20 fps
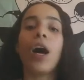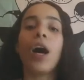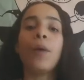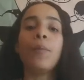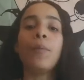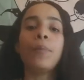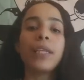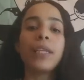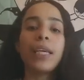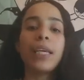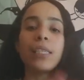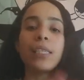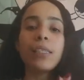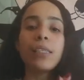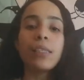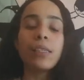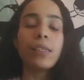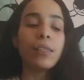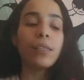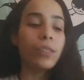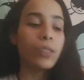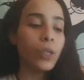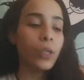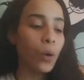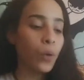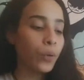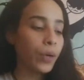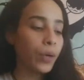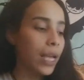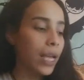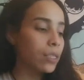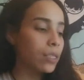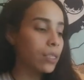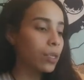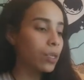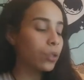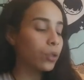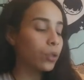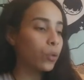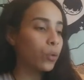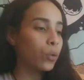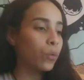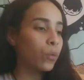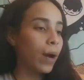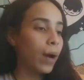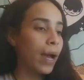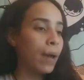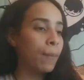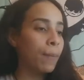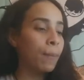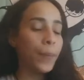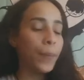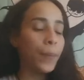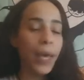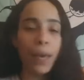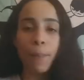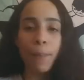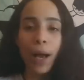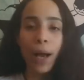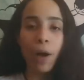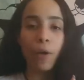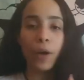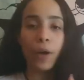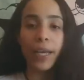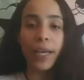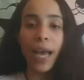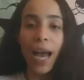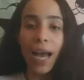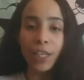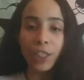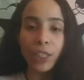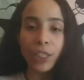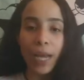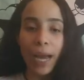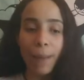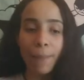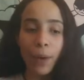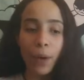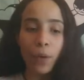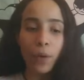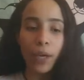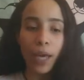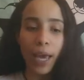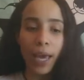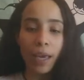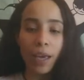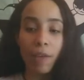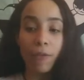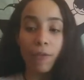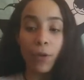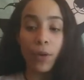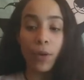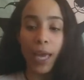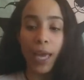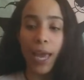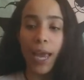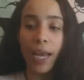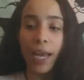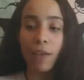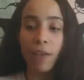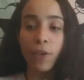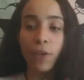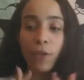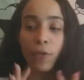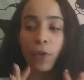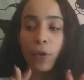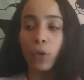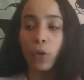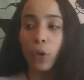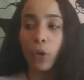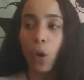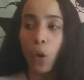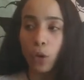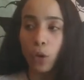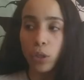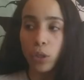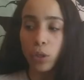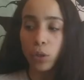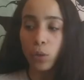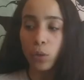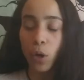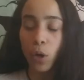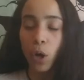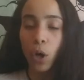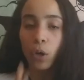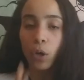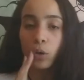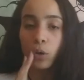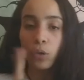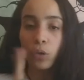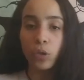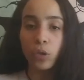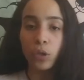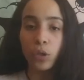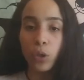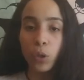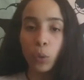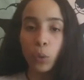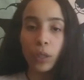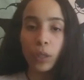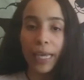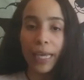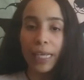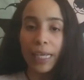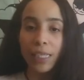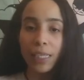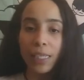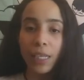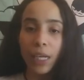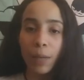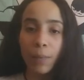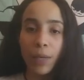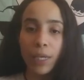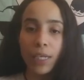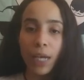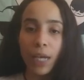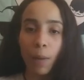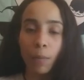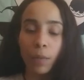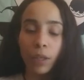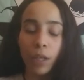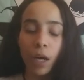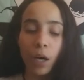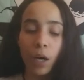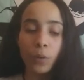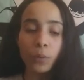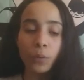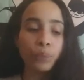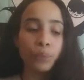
please donate through my PayPal or Cash App, okay? If you can, if you feel called to. Those are the two links. It's going to be down below,